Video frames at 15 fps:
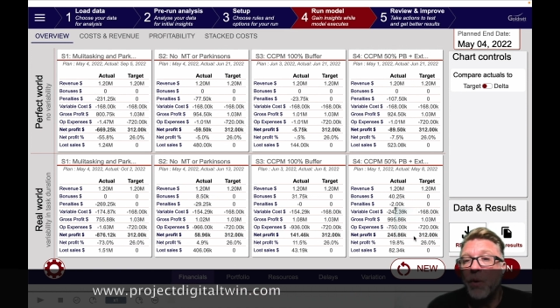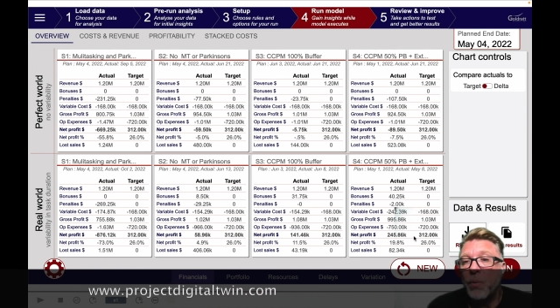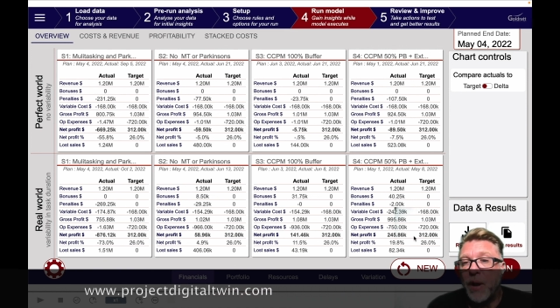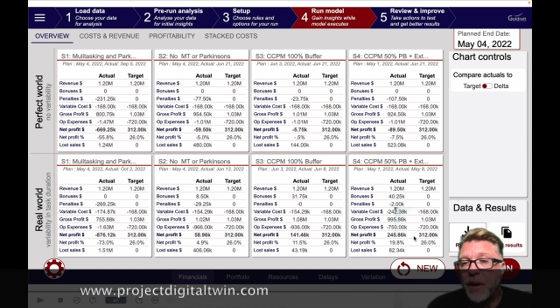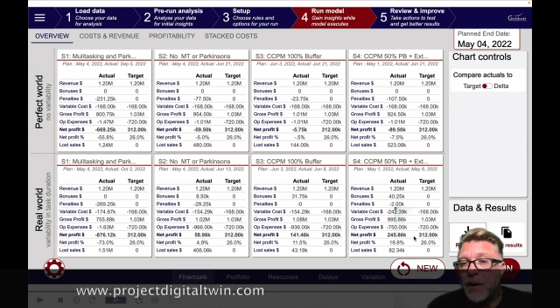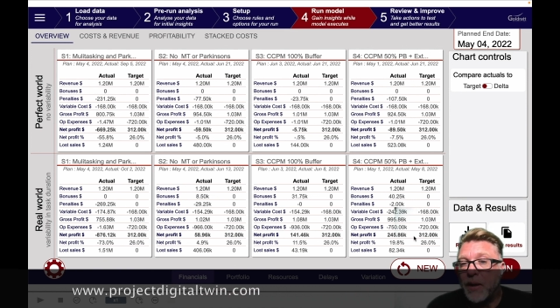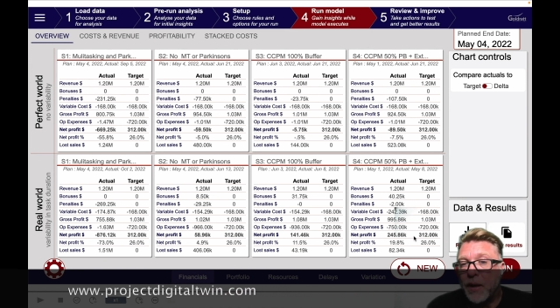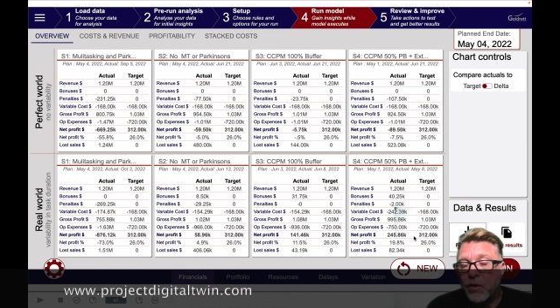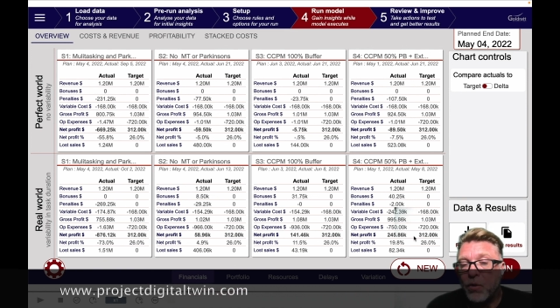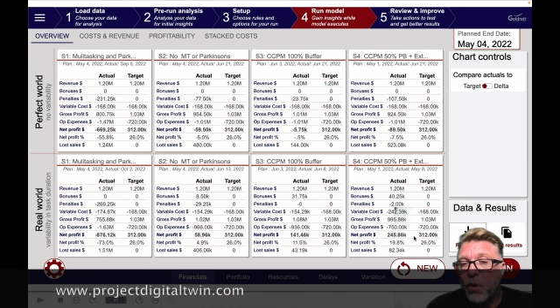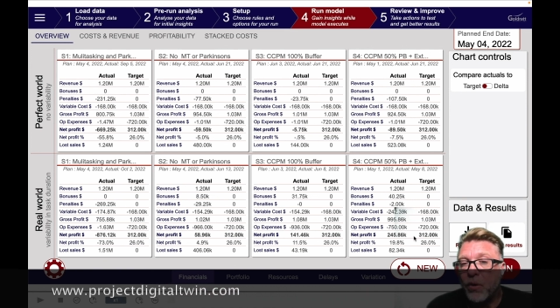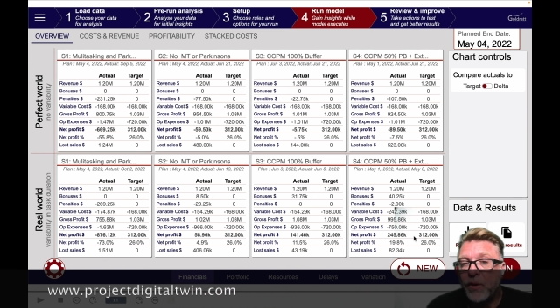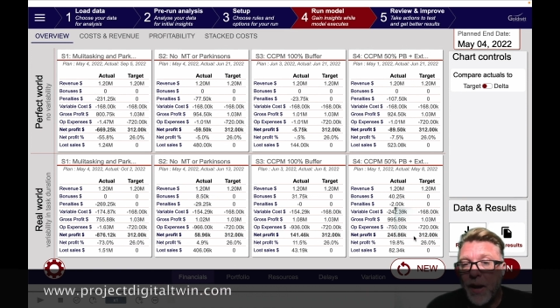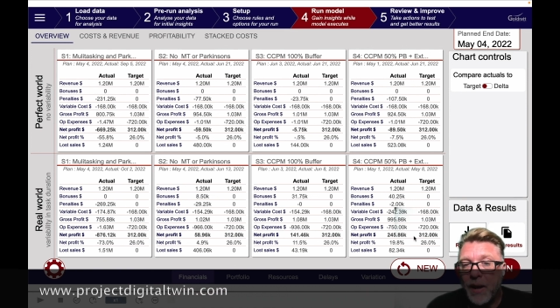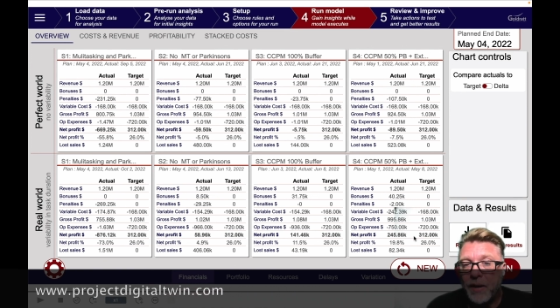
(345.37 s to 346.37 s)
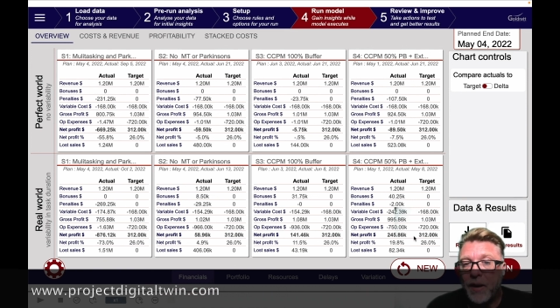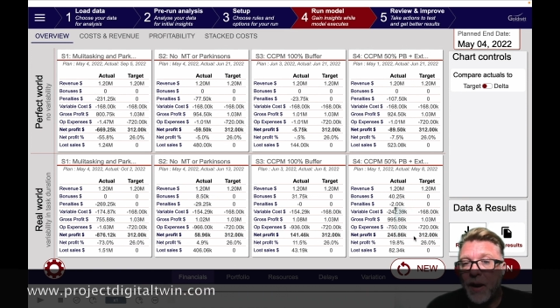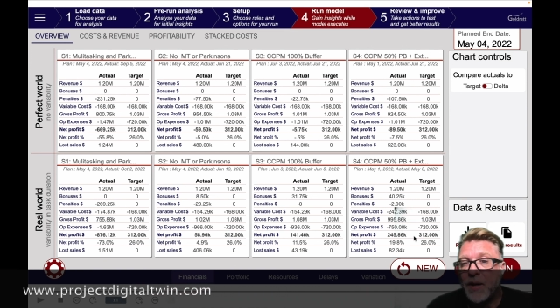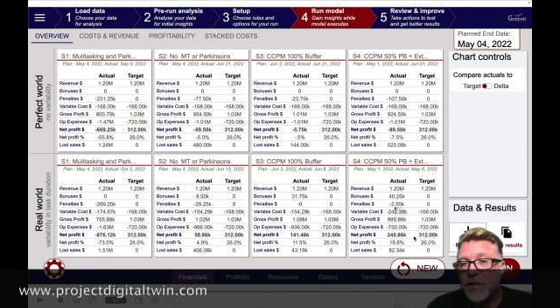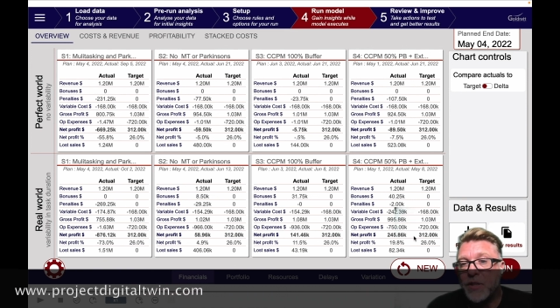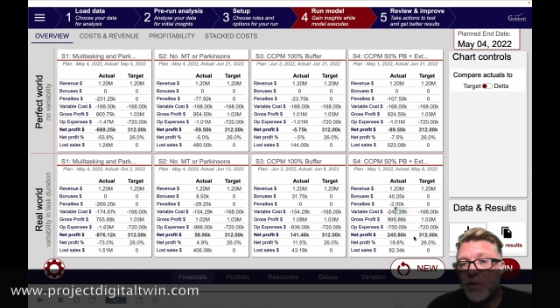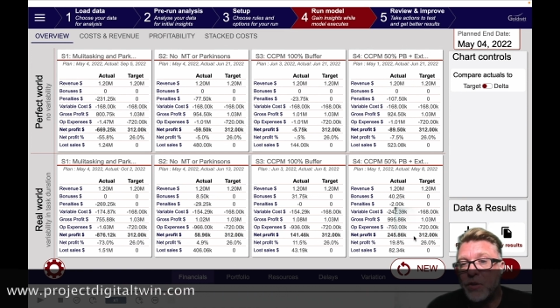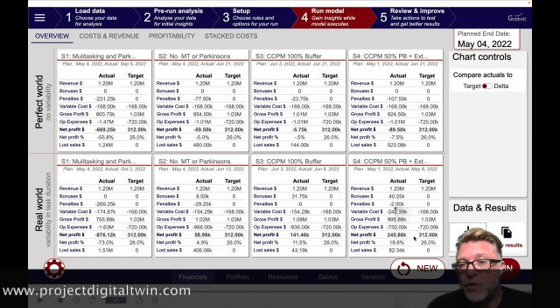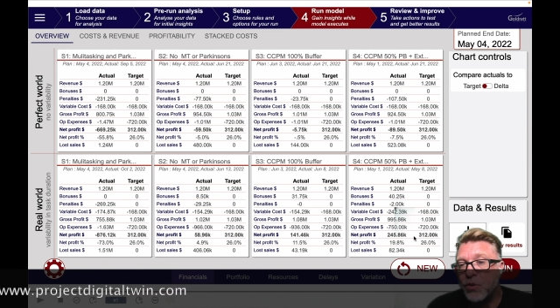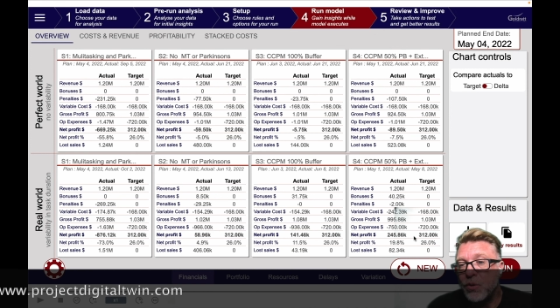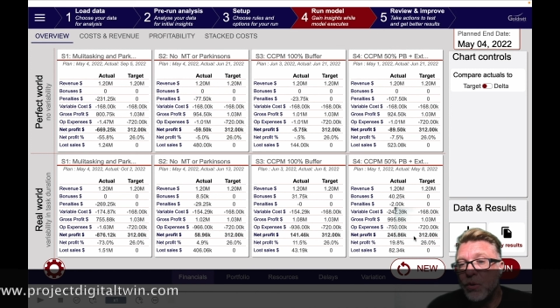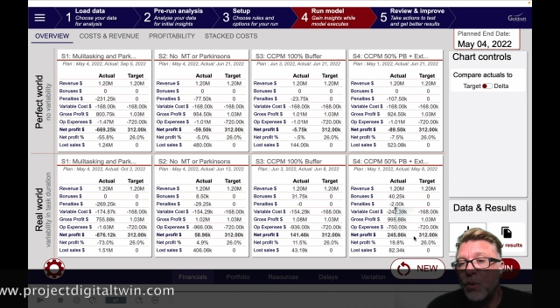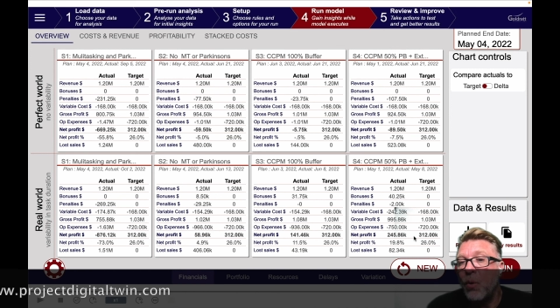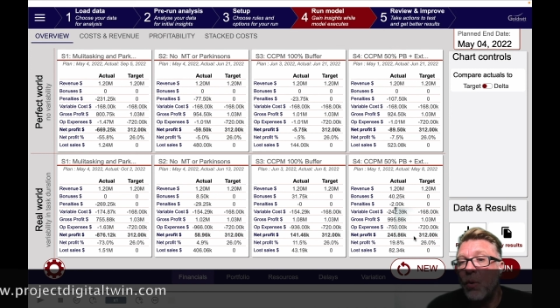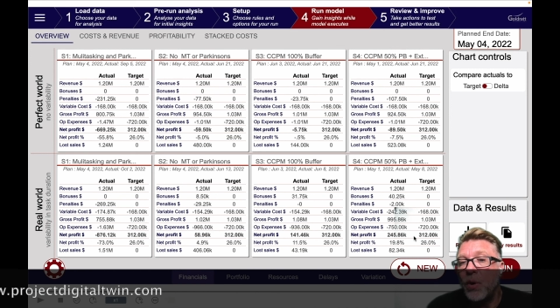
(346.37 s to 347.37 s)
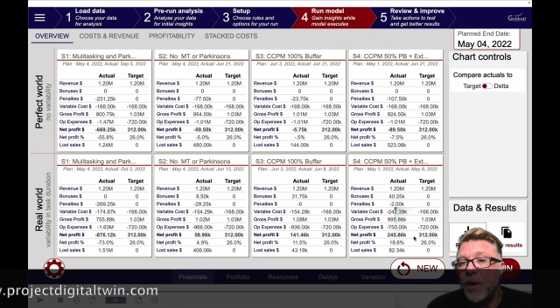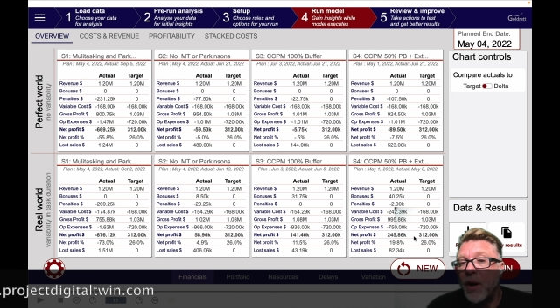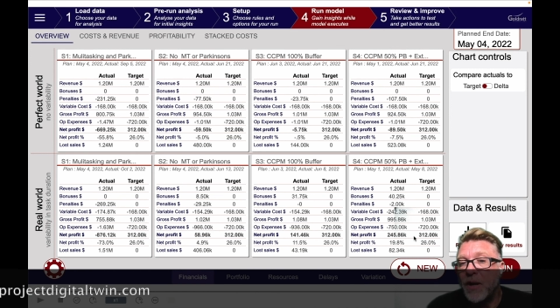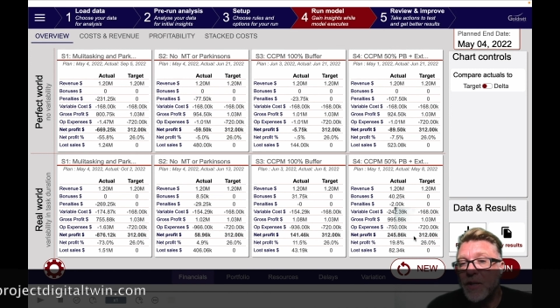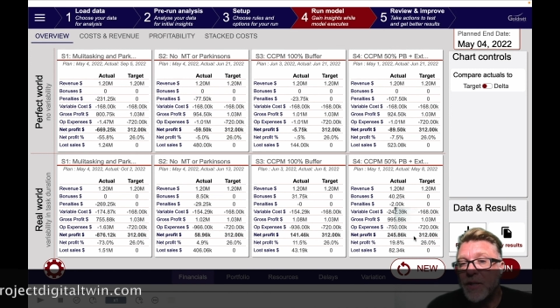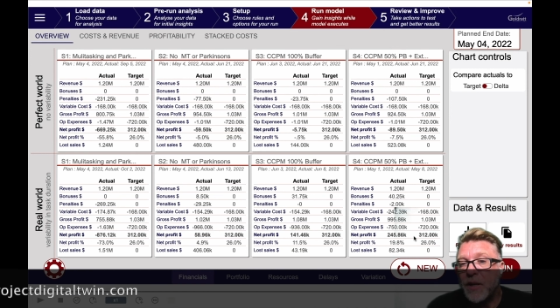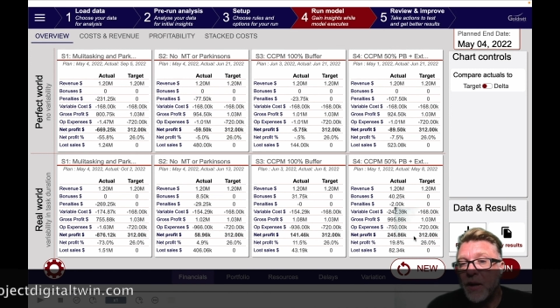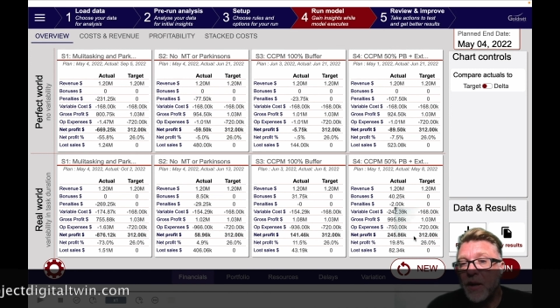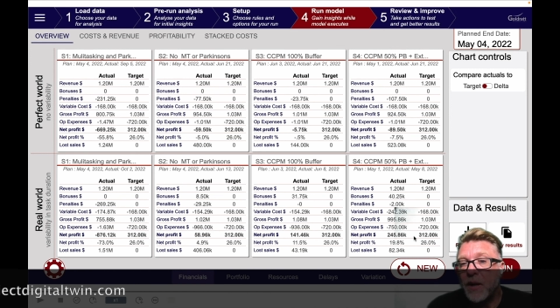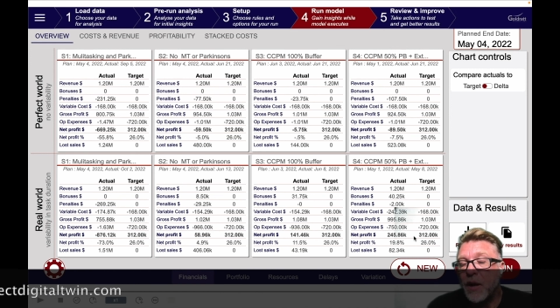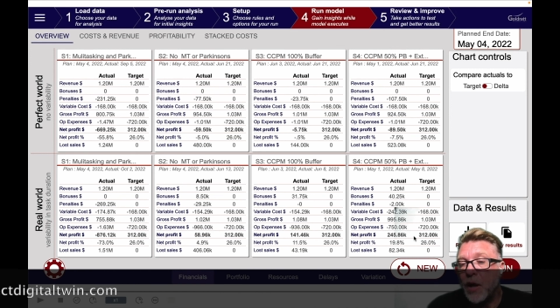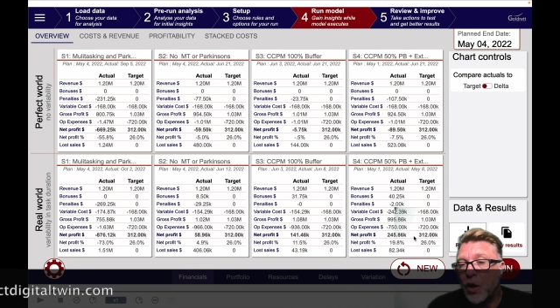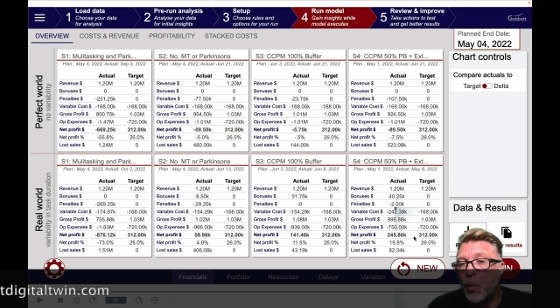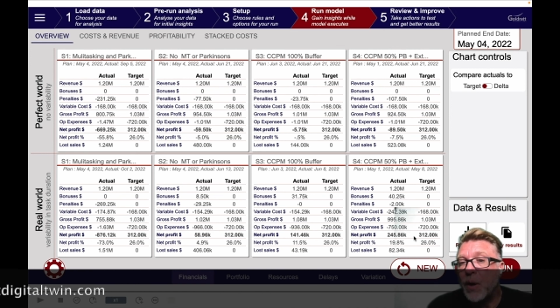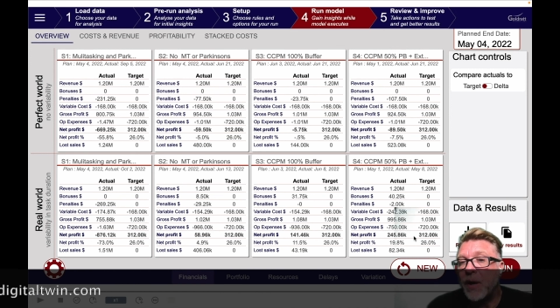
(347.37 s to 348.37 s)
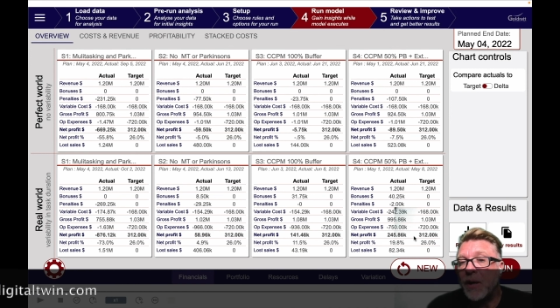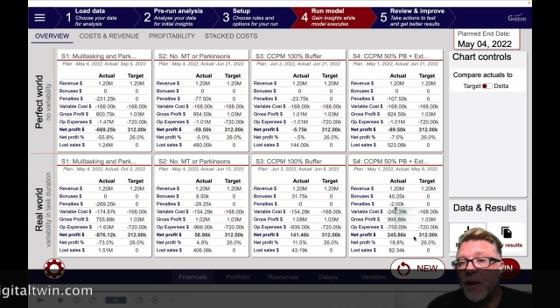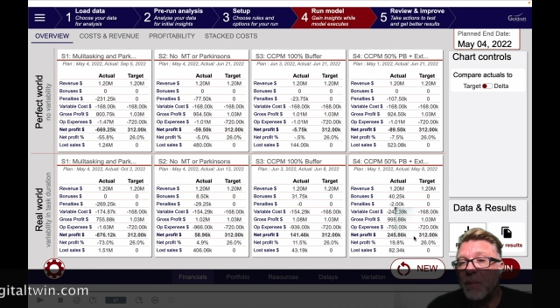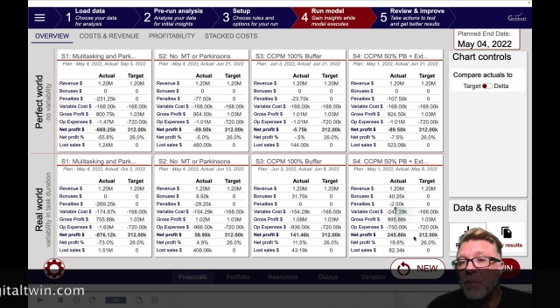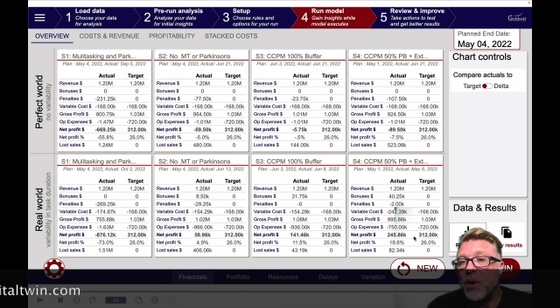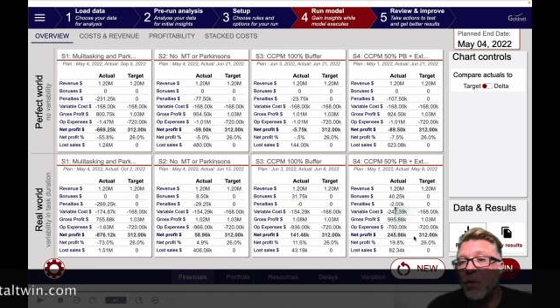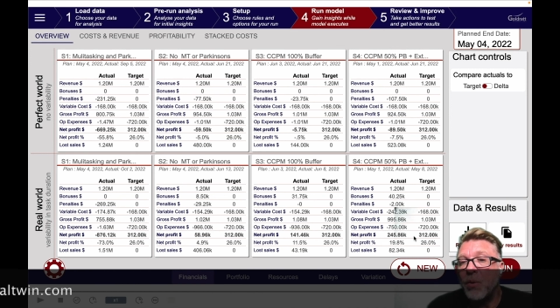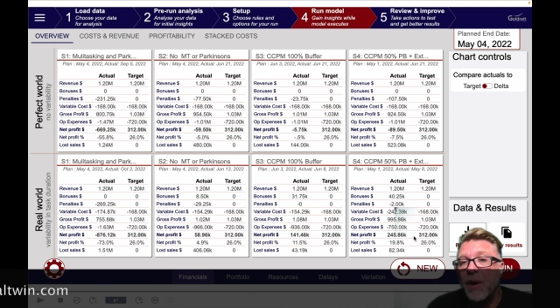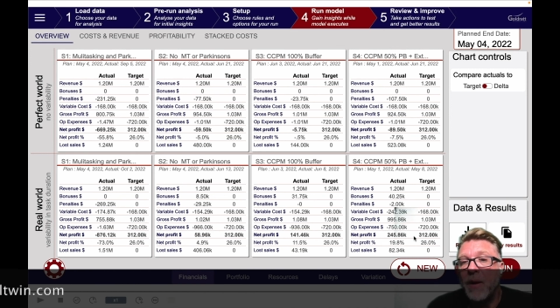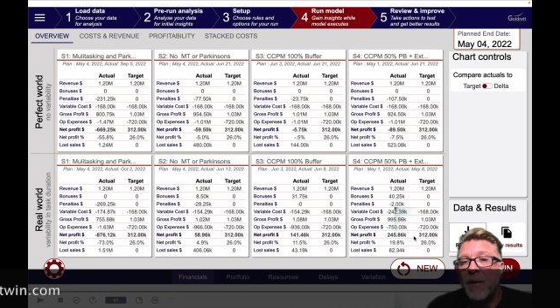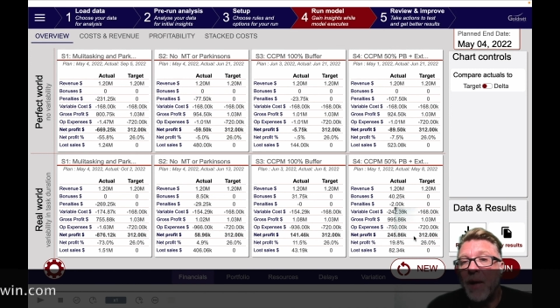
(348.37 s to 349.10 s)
where you can contact us to organize a quick demo,